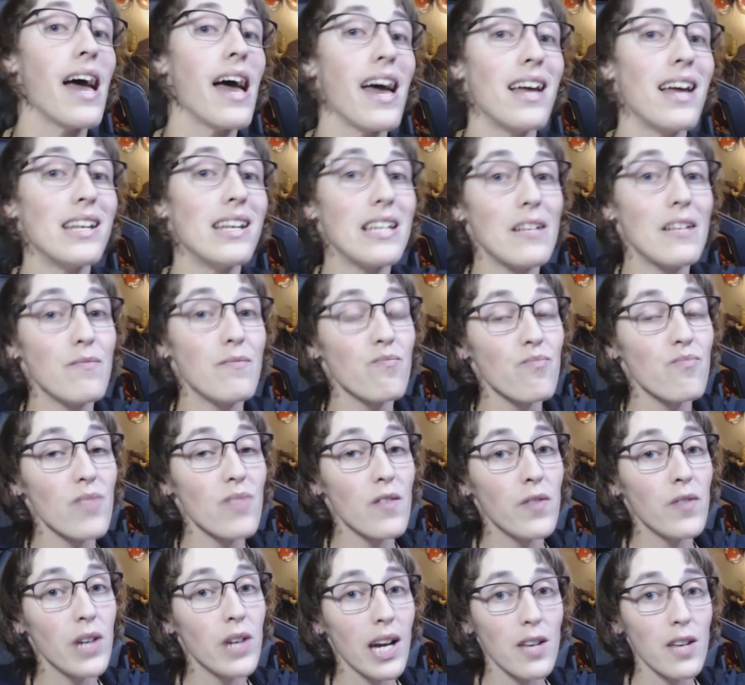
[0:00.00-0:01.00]
And
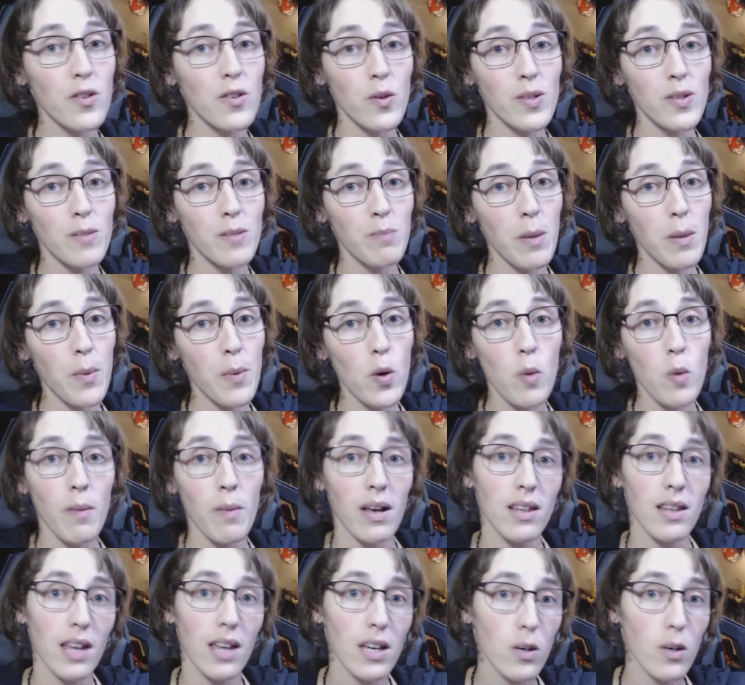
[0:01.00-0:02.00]
if you guys know some people who
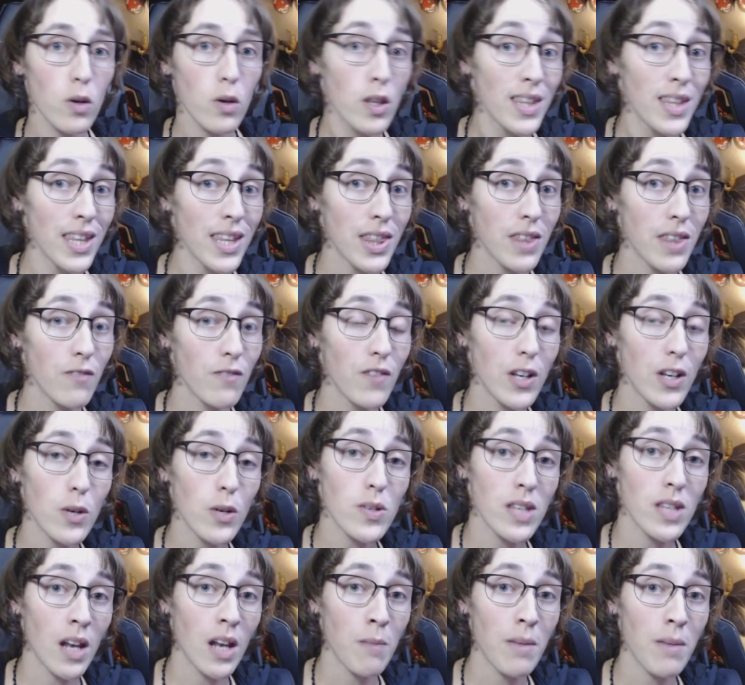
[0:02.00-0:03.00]
might like the
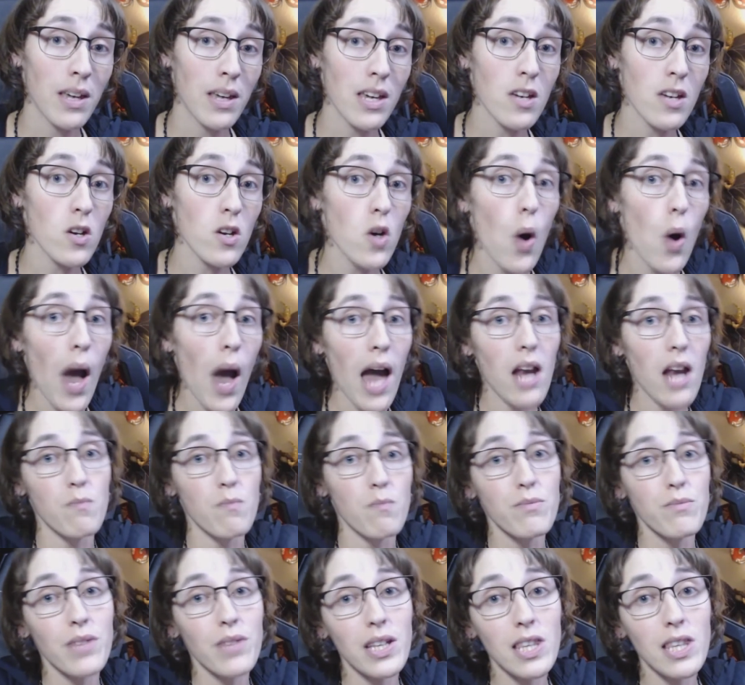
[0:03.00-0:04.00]
videos that I'm making, go ahead,
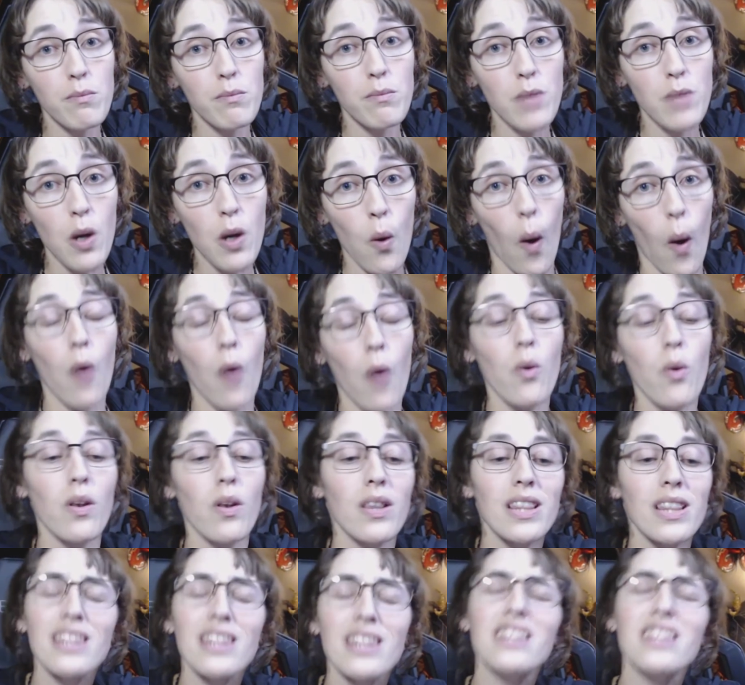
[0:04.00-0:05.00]
let them know. I would